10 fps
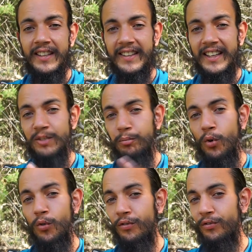then it's
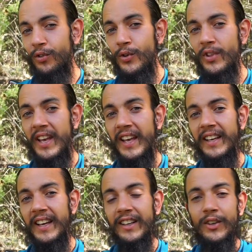pulled through there
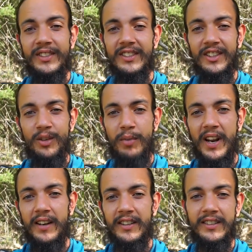and goes into the
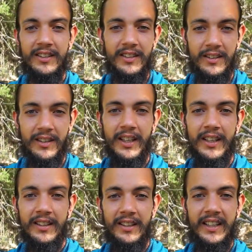blood, into the
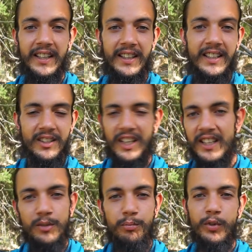kidneys, and
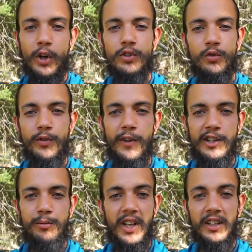goes all
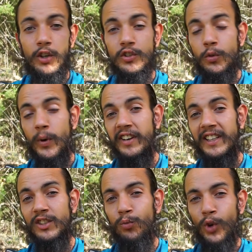around your blood and goes to where it
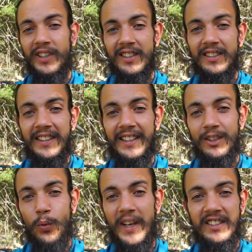needs, and what doesn't need
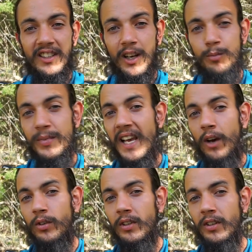is waste and comes
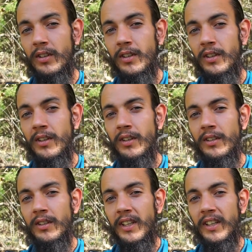out.
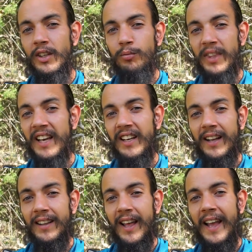Yeah, but that
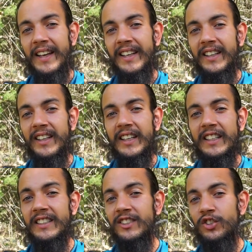gut lining
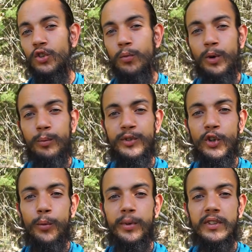is super
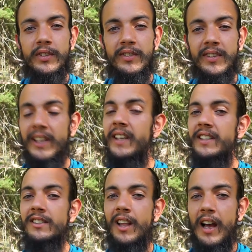absorbent. It
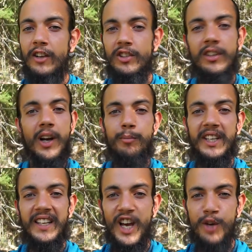is large. Look up
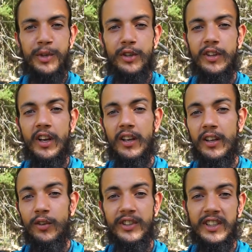the anatomy on
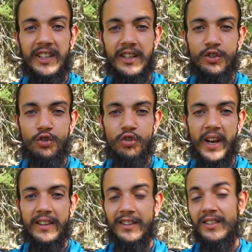the intestinal
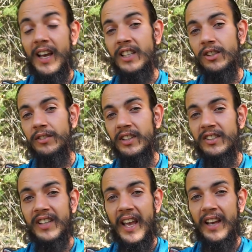tract, the size of it, the
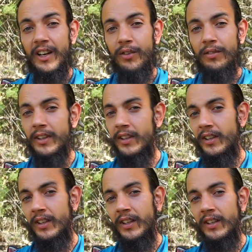scale of it.
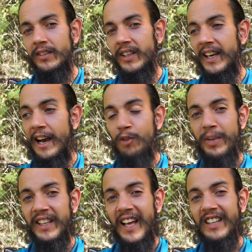Yeah, how
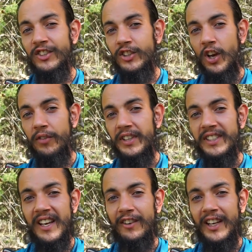big that
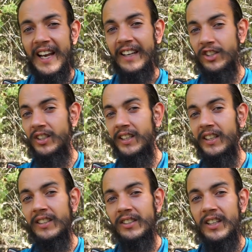surface area actually
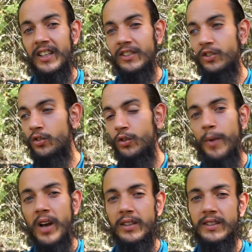is
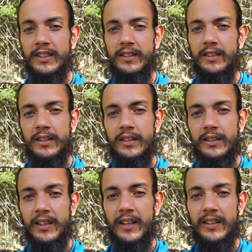humongous.
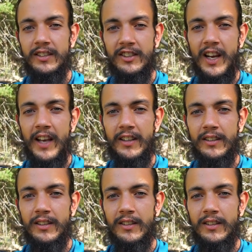Yeah, it's giant.